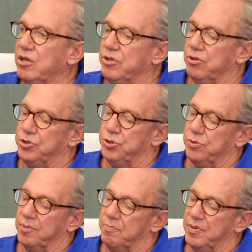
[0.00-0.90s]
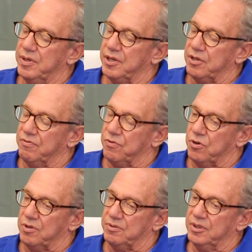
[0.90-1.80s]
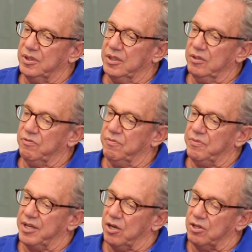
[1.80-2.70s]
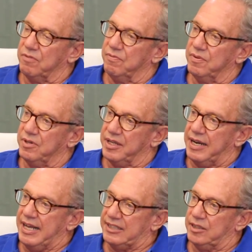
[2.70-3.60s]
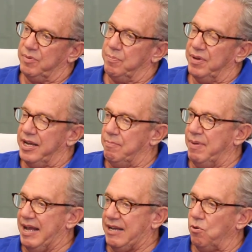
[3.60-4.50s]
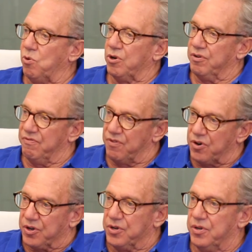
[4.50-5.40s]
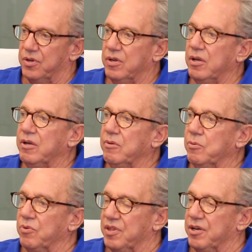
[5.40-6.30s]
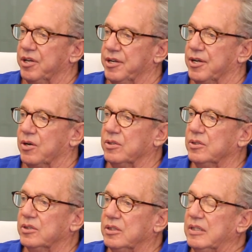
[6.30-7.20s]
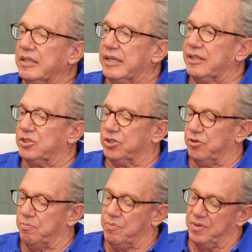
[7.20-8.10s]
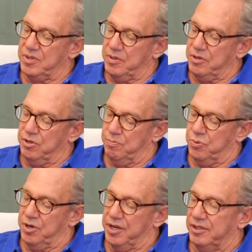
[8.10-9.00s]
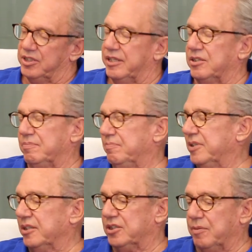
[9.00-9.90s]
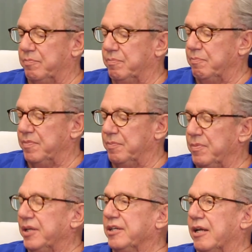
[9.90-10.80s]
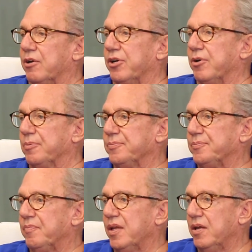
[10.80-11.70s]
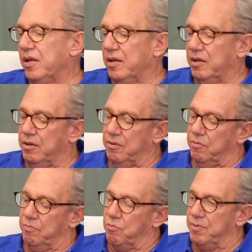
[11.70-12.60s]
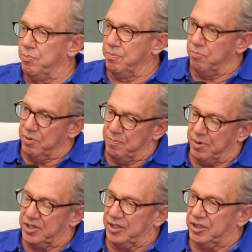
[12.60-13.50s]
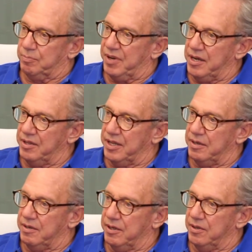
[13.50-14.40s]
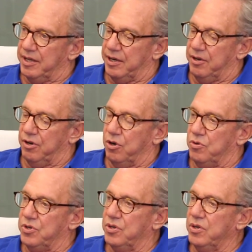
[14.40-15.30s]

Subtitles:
you'll do a convert that has to be paid back or converted within a year. And so you'll put in, say it's $1 million note. We participate in that note.